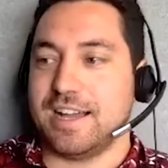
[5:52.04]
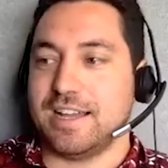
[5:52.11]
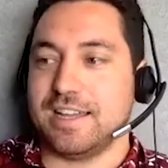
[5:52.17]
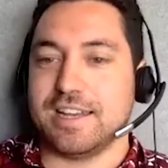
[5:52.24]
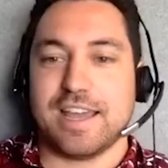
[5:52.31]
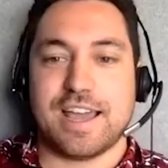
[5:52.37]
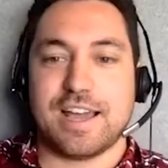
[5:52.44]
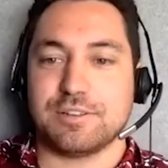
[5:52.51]

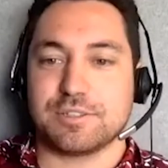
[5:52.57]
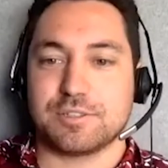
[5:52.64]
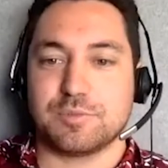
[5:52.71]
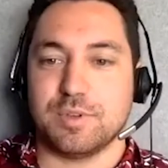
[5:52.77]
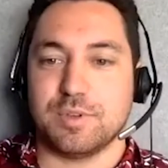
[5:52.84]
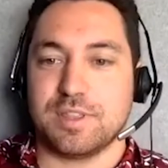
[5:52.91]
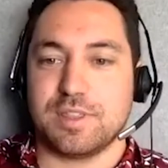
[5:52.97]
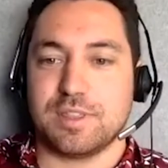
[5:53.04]
in a house
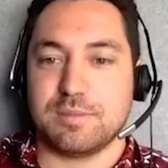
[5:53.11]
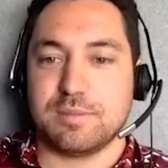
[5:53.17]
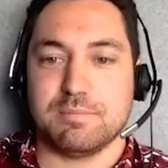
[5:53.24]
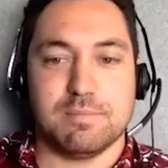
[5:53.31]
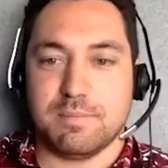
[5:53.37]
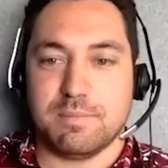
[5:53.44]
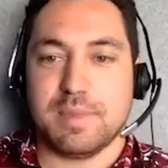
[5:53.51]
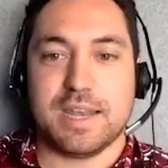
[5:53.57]
with
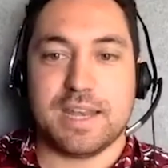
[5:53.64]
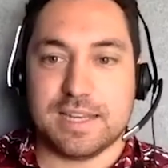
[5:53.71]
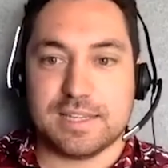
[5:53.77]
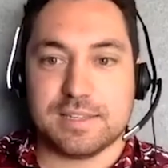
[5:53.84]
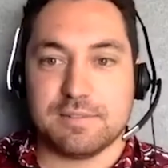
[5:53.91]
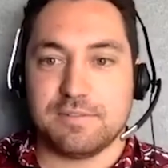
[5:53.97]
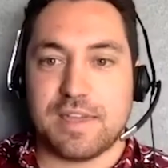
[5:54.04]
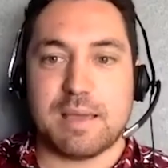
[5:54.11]
many
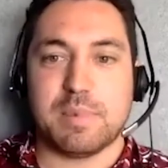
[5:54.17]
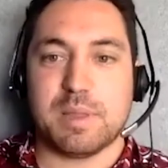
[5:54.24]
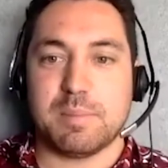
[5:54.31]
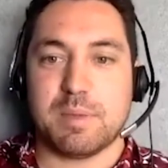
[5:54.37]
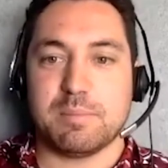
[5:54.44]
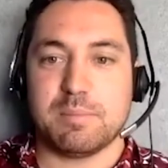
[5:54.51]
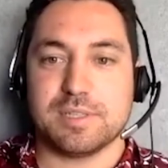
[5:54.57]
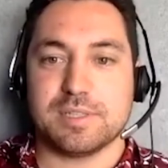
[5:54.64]
family
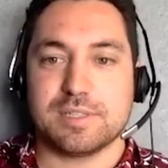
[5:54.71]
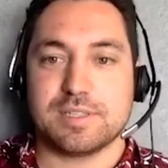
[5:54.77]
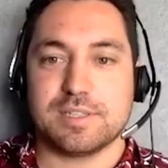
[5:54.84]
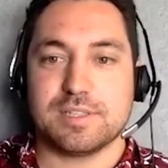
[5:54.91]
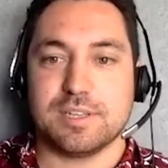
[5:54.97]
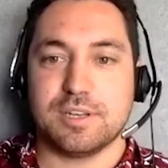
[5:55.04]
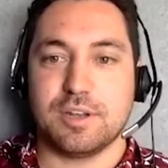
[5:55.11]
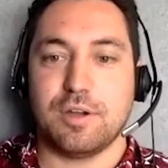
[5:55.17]

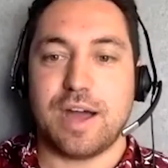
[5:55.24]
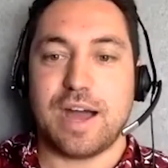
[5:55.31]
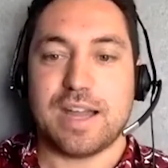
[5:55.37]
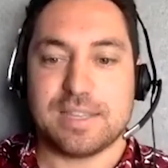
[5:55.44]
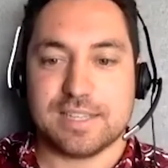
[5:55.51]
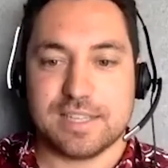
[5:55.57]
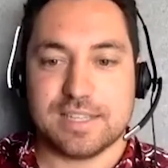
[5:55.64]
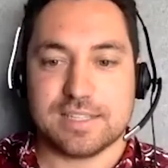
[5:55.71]
members,
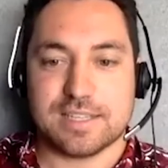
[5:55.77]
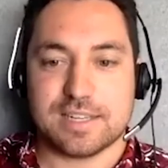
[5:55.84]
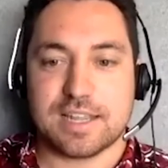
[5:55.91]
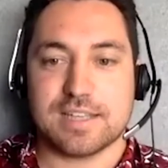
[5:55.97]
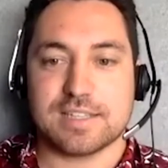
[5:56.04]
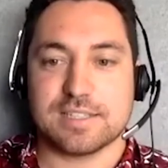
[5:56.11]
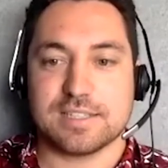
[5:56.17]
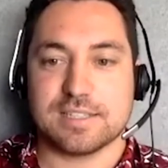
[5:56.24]
aunties and
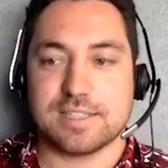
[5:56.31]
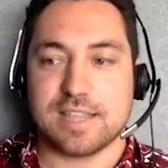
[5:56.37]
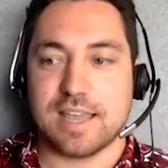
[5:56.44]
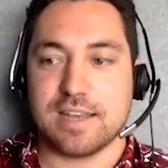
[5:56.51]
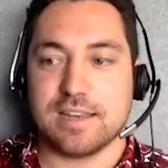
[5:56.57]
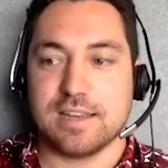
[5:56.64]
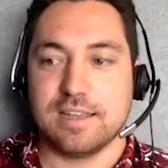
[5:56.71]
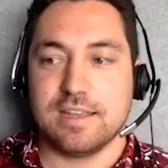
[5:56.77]
cousins
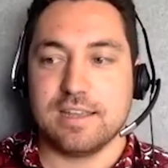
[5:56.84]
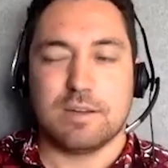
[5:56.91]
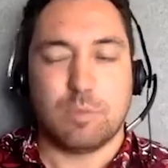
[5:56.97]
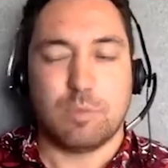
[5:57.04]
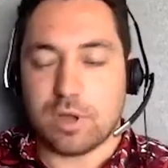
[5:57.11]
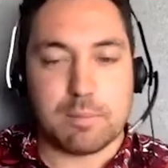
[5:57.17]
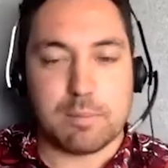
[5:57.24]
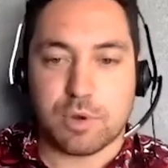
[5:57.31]
that
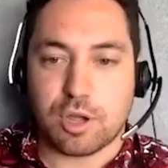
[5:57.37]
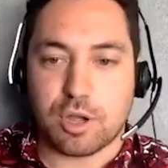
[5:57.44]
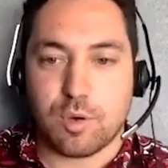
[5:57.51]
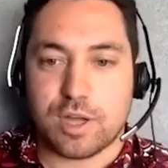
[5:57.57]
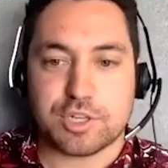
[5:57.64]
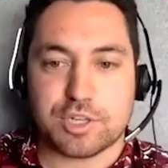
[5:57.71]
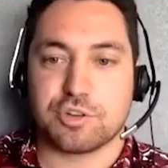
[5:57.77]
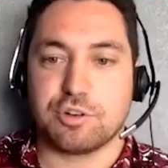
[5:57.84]
I'm not
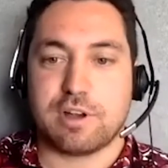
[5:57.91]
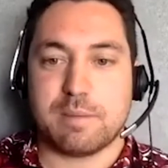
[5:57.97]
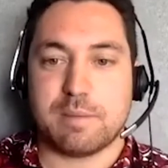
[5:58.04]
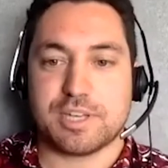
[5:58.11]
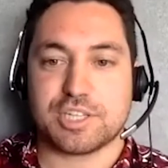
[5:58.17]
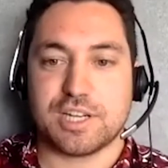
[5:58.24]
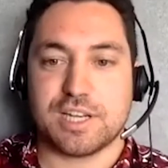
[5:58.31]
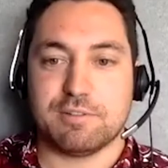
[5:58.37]
quite sure I'm
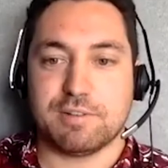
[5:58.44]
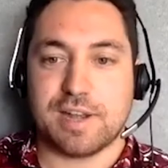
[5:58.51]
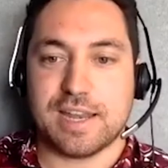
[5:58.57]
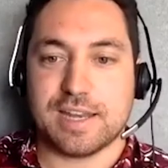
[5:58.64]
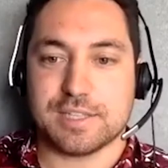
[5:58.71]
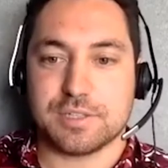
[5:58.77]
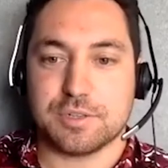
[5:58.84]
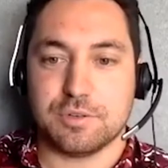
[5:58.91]
actually
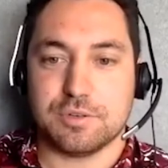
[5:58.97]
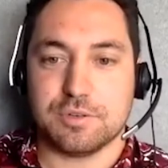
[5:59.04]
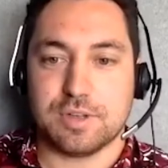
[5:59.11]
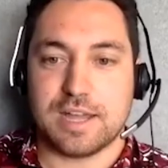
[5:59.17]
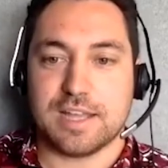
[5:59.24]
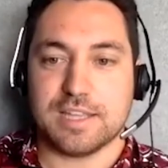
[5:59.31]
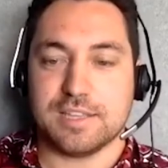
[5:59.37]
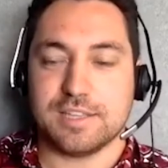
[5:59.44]
related
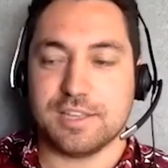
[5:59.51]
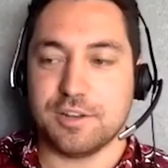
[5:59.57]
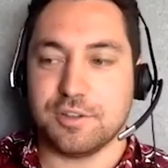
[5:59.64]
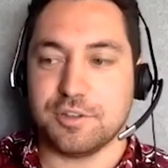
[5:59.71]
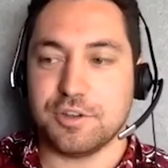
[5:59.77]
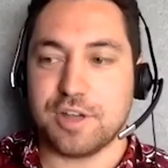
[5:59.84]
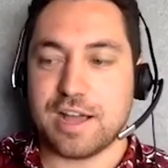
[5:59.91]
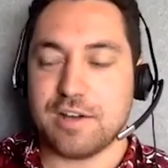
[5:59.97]
to. You
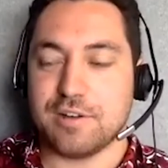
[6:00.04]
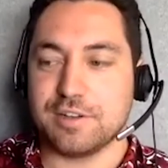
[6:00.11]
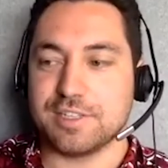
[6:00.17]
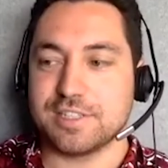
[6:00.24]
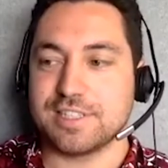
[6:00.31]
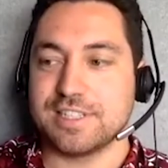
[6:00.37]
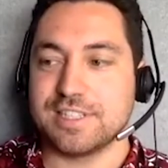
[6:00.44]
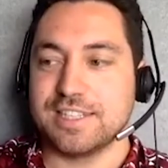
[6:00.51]
know how it
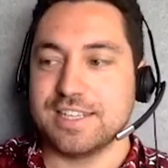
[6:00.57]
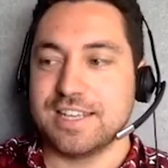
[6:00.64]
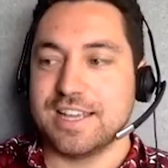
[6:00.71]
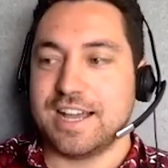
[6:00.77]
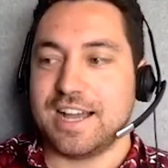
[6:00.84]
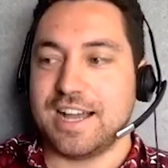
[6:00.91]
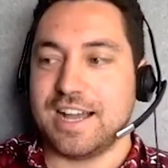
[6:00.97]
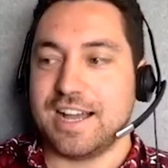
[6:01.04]
is.
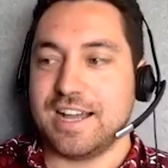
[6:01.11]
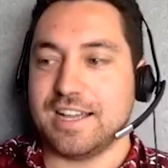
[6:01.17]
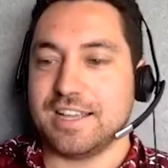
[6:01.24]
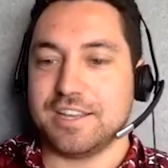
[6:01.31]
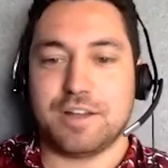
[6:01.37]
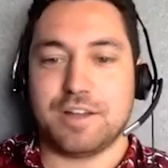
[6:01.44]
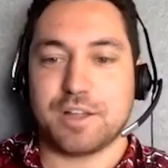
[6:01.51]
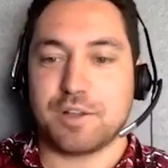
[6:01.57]

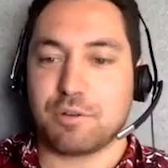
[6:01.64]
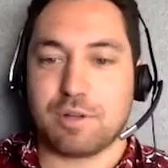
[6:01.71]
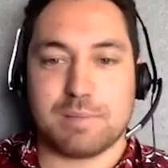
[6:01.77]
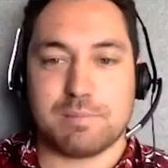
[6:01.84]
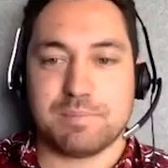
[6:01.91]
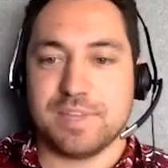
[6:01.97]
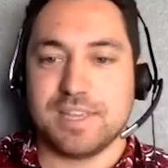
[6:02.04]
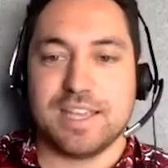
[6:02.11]
I grew
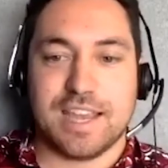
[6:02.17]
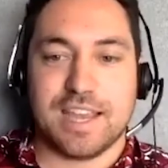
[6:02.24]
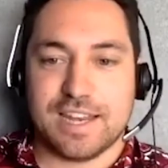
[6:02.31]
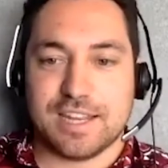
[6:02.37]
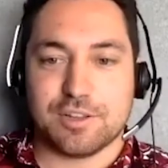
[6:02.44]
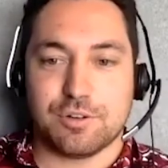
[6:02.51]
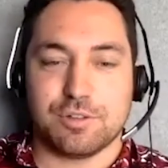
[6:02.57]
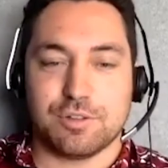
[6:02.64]
up
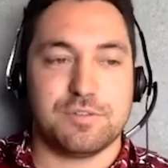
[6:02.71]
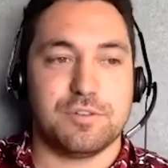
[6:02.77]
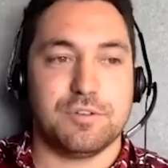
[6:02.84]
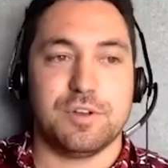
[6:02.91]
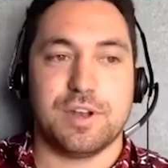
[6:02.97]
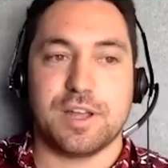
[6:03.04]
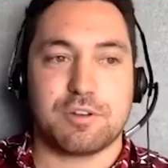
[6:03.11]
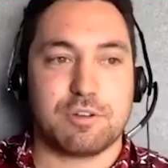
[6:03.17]
eating all the
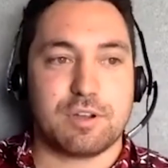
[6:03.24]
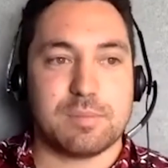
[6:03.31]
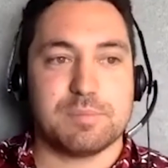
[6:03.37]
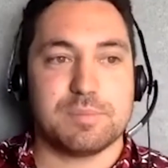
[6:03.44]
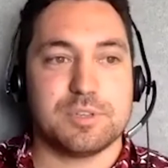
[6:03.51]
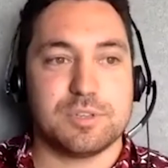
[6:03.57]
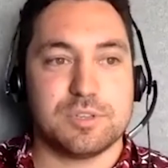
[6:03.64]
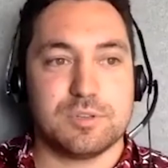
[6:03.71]
food. I grew up
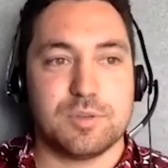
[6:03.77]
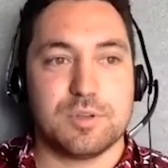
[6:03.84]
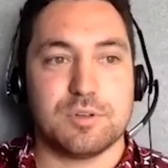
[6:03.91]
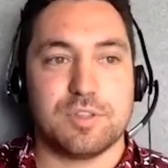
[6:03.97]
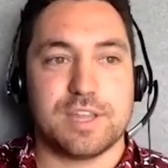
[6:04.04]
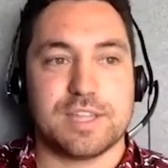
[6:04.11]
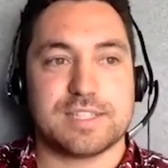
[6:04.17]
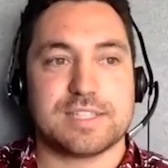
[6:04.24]
doing
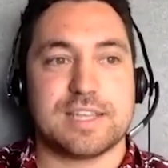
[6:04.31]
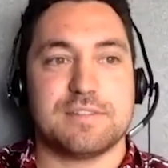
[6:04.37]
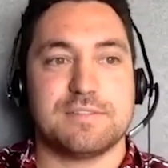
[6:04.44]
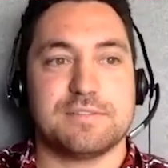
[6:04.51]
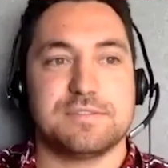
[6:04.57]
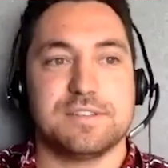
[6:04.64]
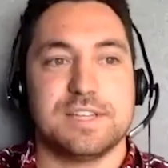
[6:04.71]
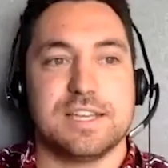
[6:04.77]
all that
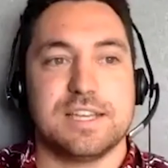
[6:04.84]
stuff.